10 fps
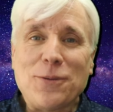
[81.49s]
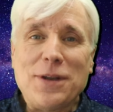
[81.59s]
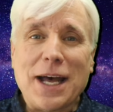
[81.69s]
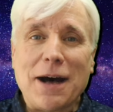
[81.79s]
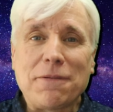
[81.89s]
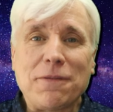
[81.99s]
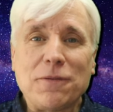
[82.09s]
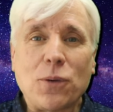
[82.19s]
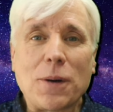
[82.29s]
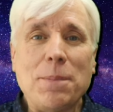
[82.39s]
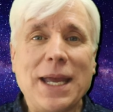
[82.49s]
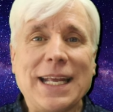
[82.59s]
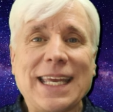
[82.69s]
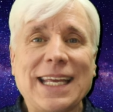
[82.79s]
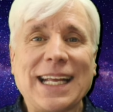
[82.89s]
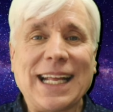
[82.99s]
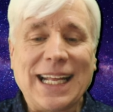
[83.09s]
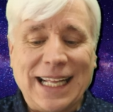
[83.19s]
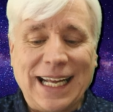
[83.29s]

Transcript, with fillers: you enough for making